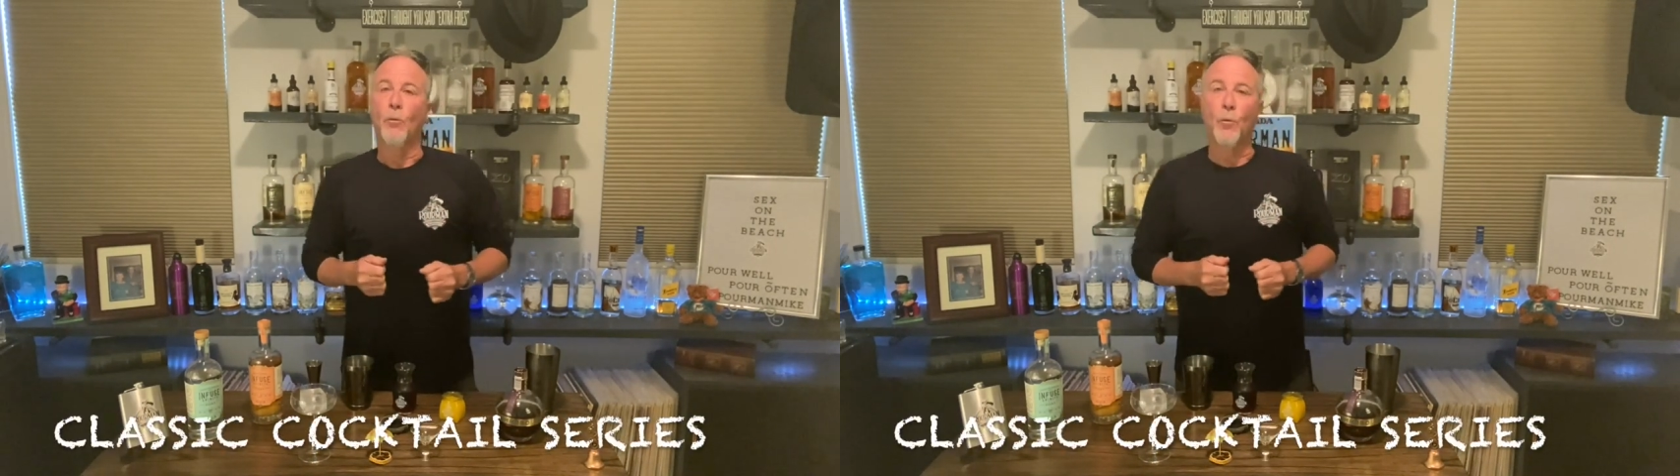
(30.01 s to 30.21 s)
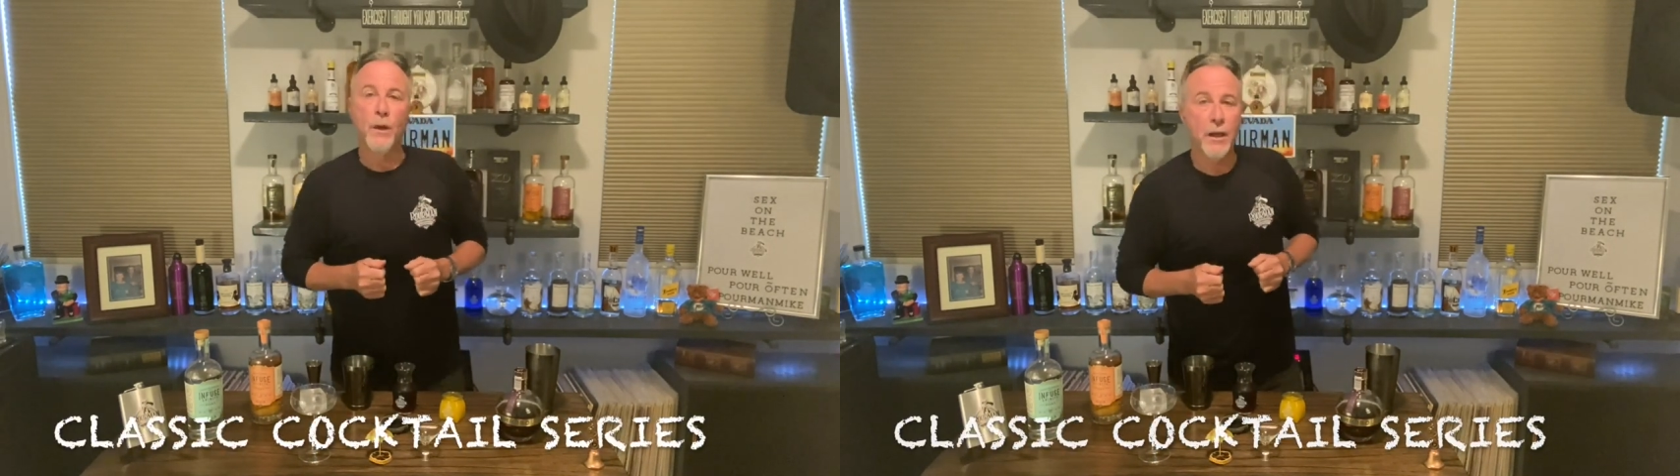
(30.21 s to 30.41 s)

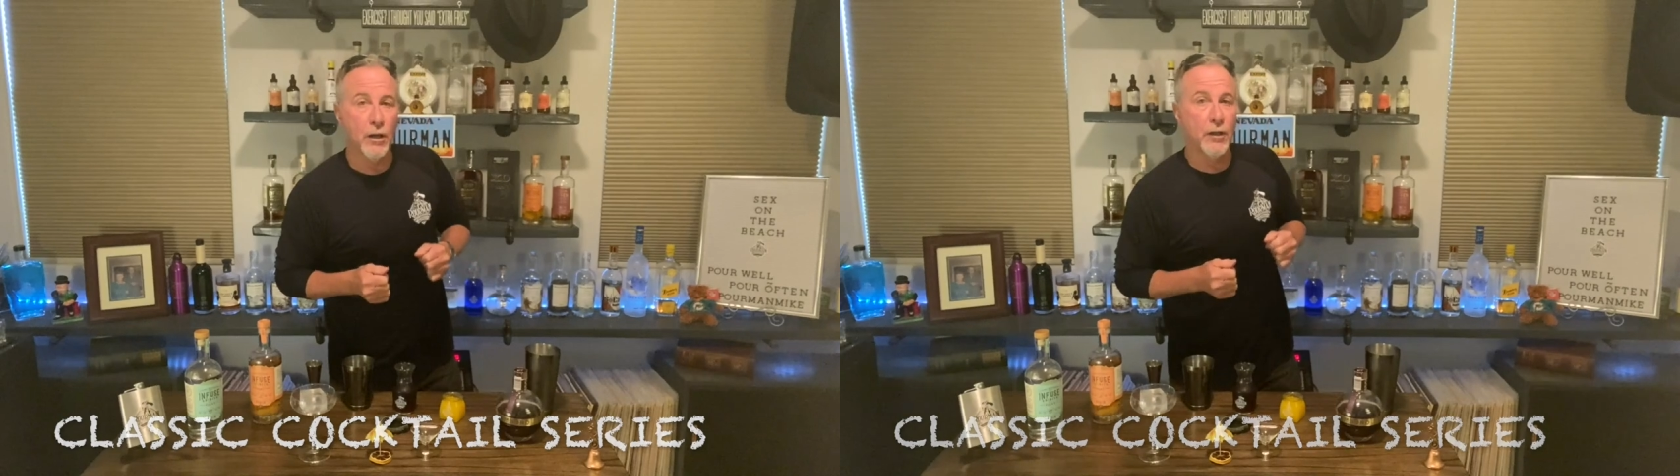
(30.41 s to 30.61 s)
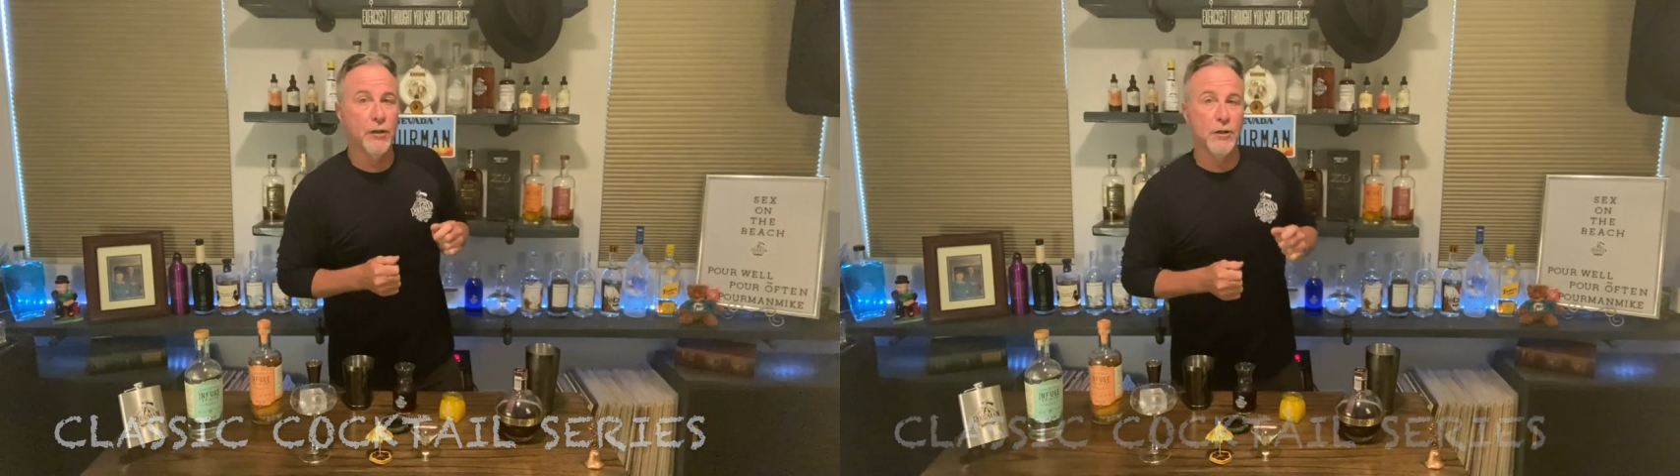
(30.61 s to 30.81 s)
we
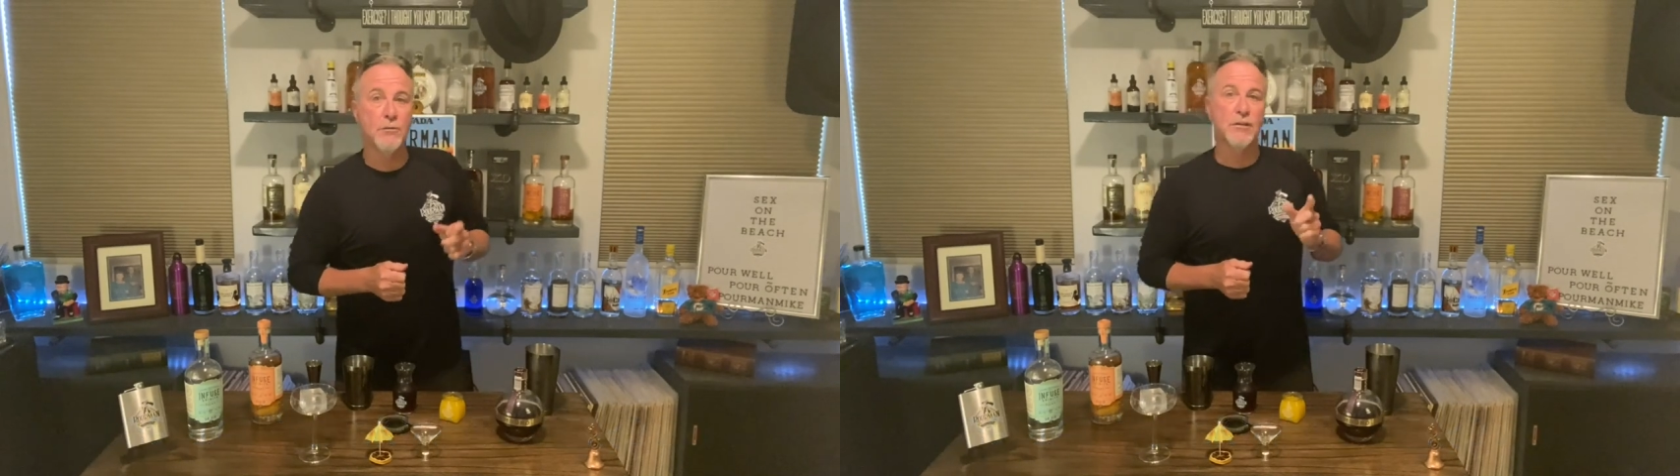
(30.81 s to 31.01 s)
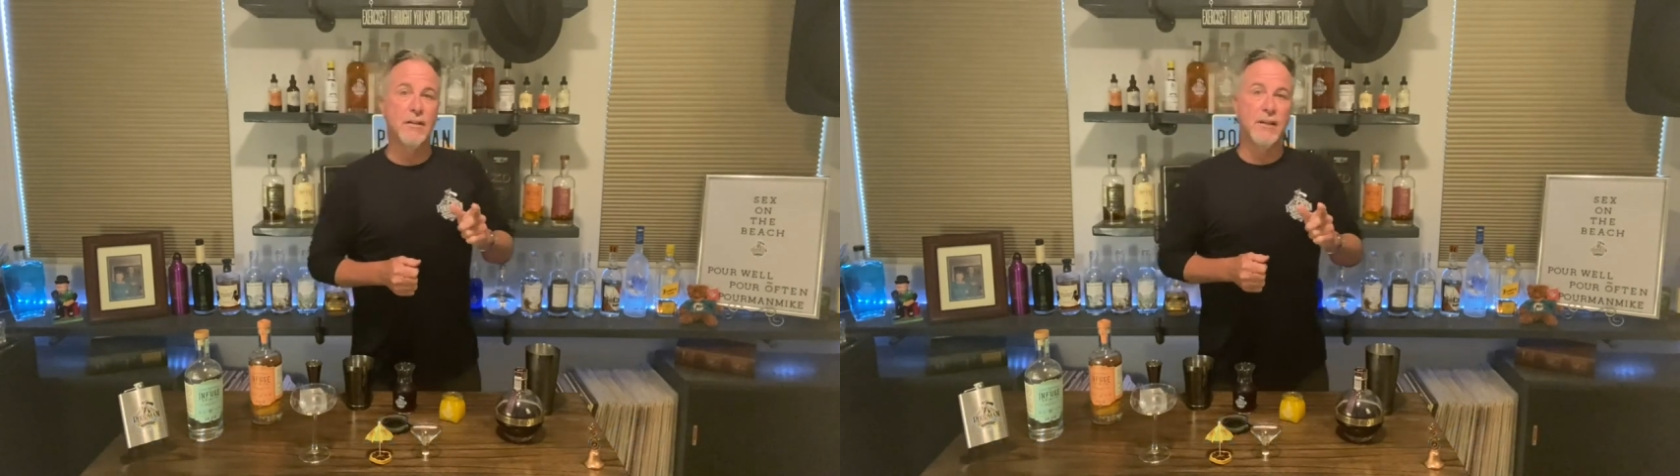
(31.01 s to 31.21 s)
are going to
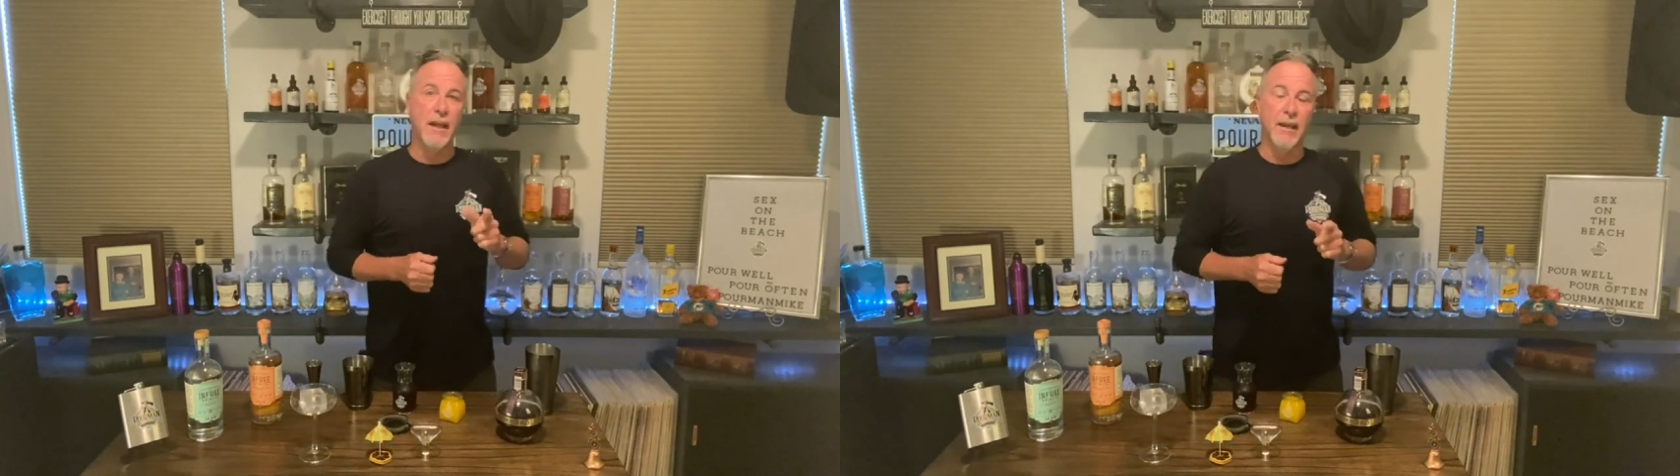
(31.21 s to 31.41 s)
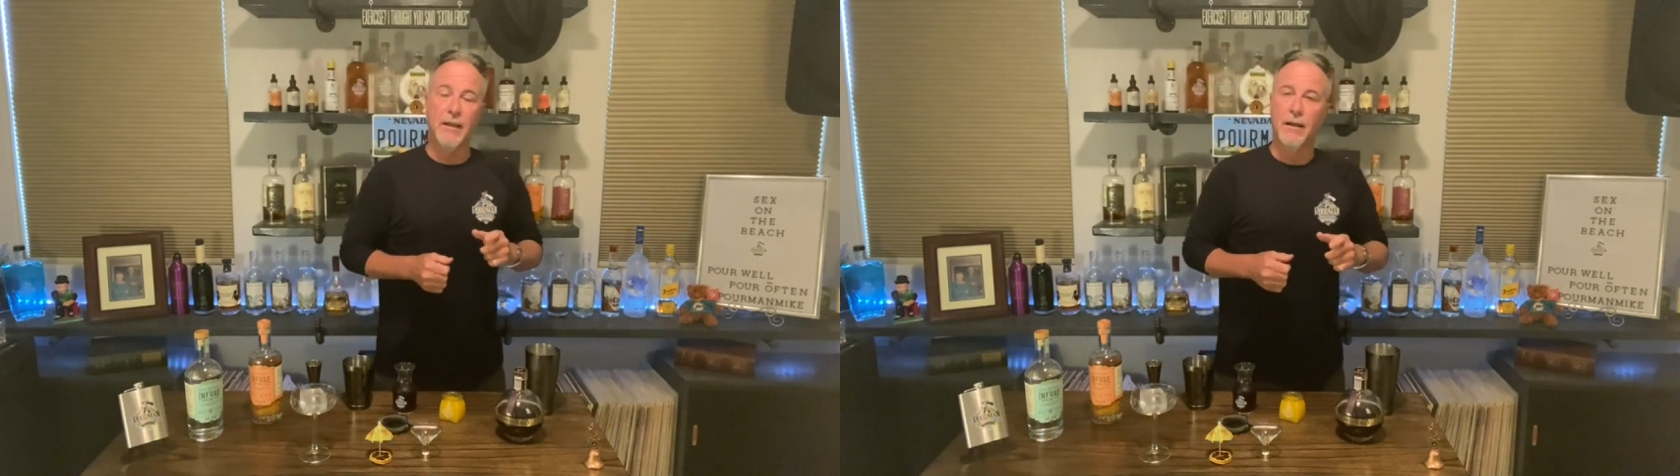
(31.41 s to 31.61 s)
do
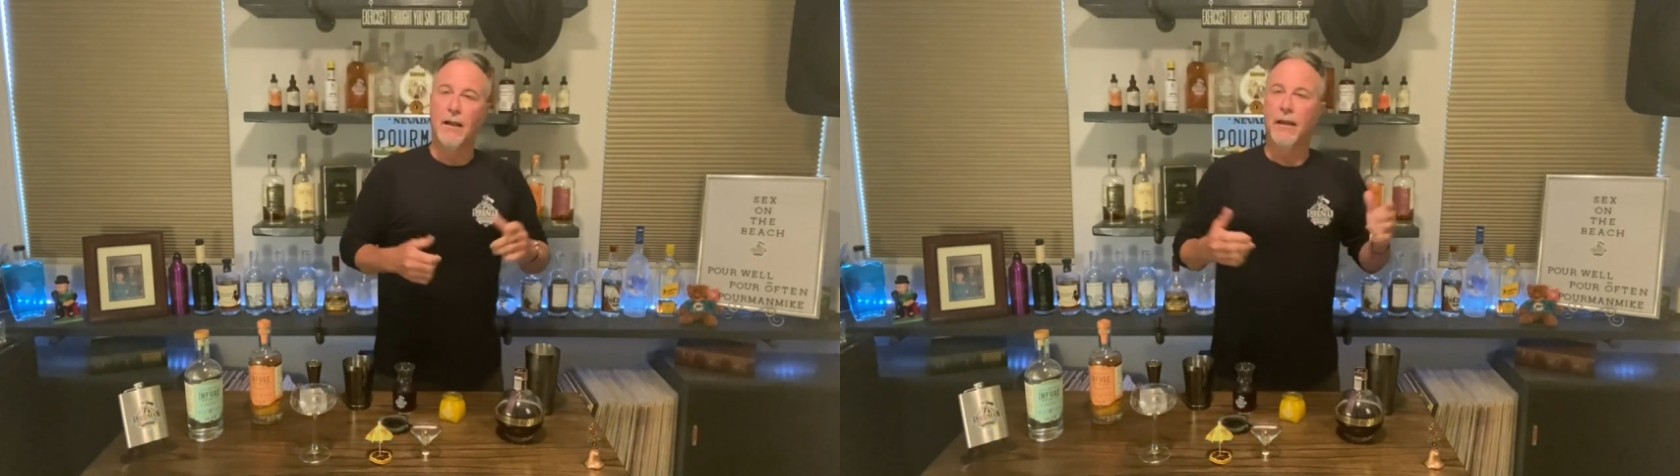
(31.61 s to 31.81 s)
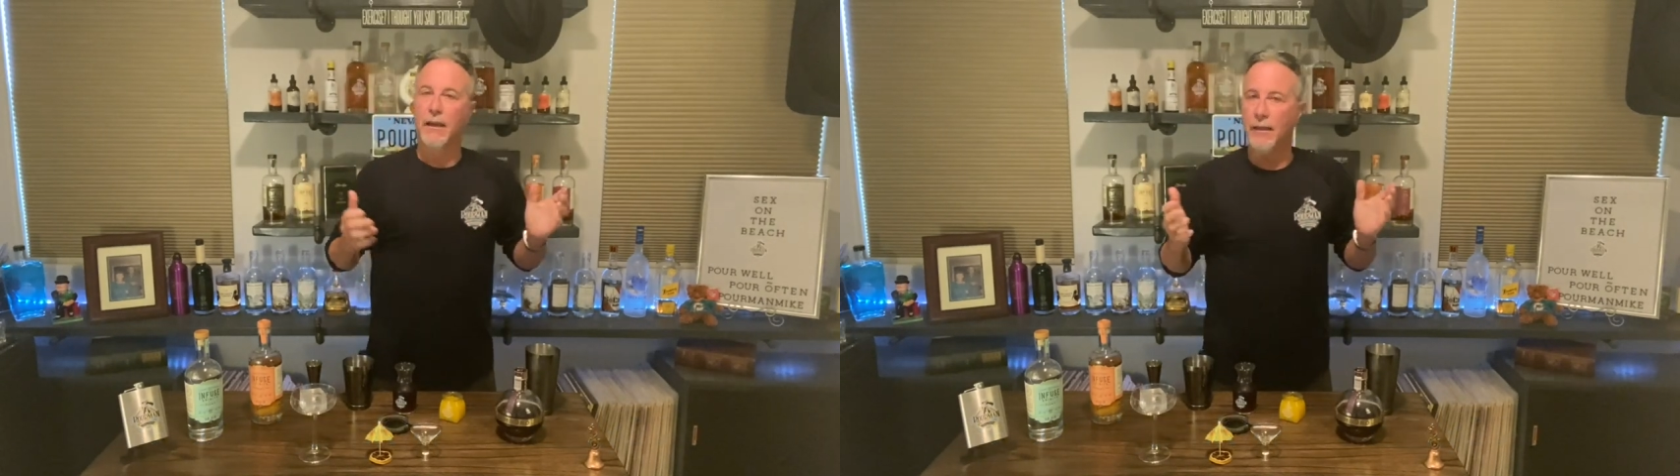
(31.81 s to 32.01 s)
today
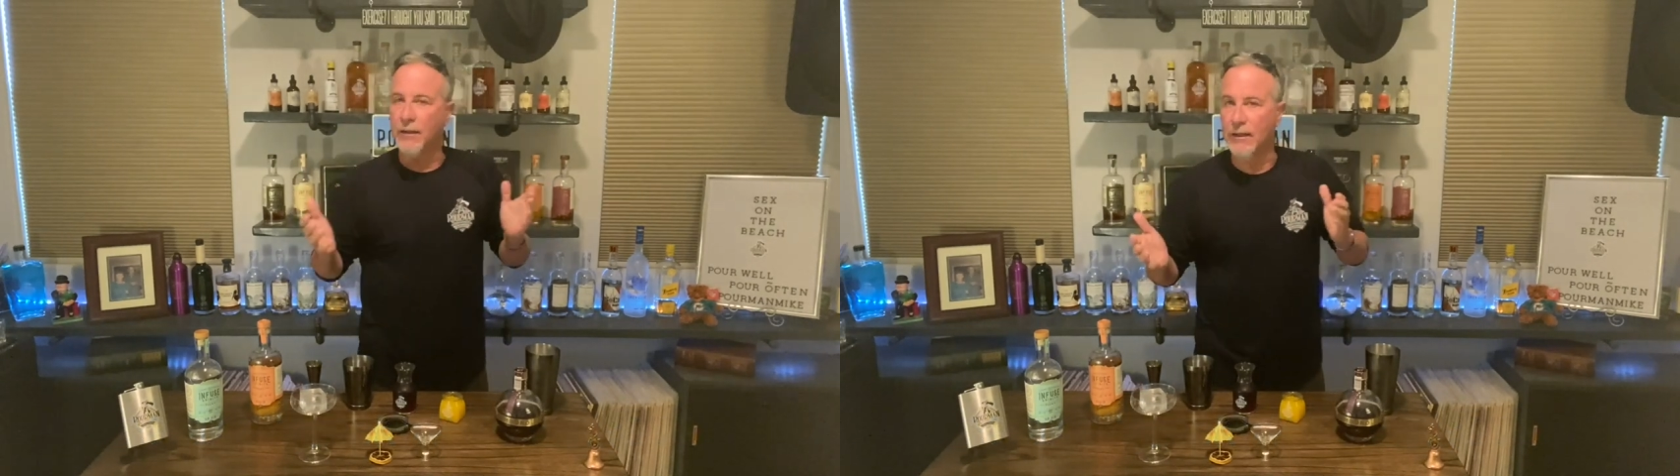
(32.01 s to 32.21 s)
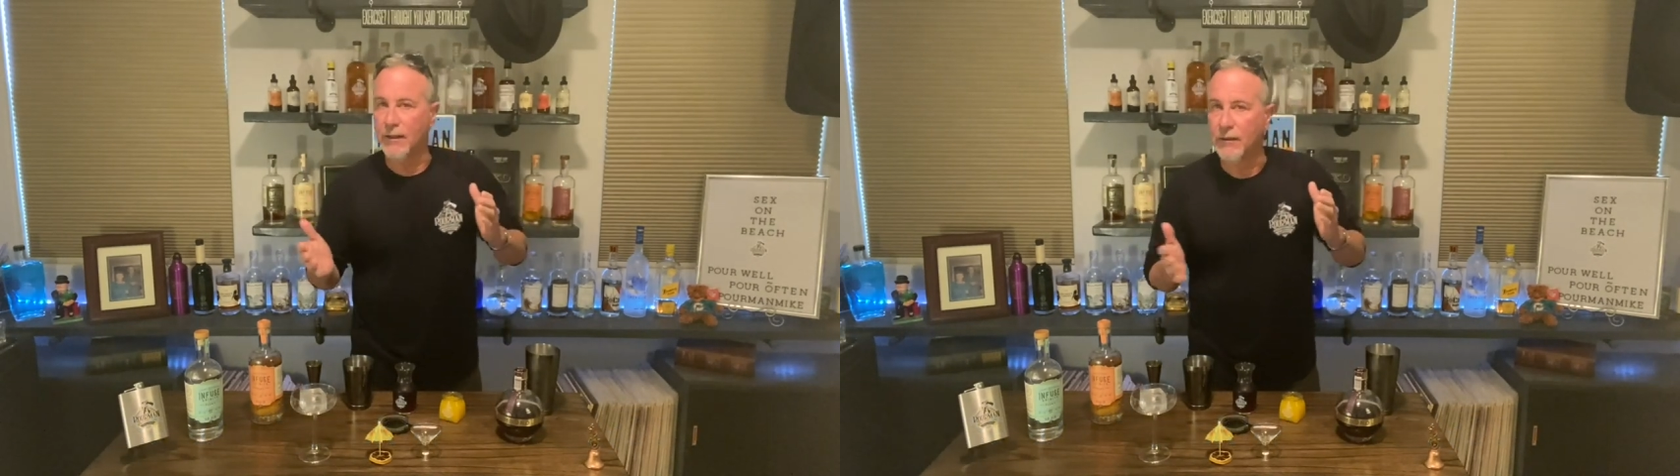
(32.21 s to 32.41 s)
in
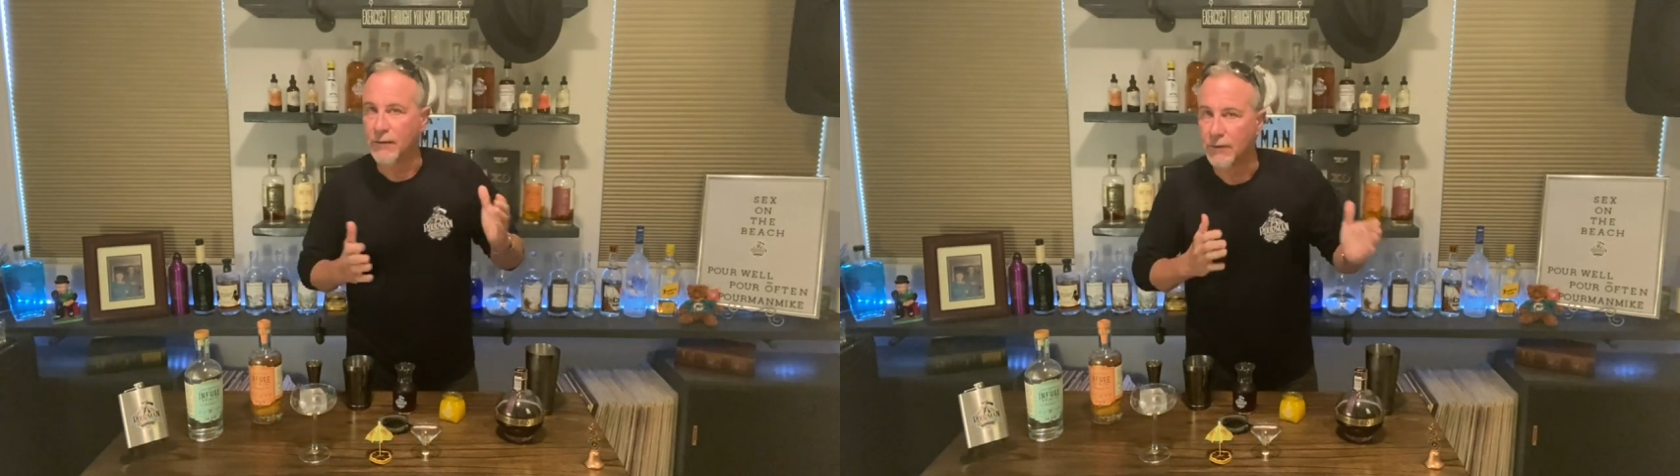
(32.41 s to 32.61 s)
the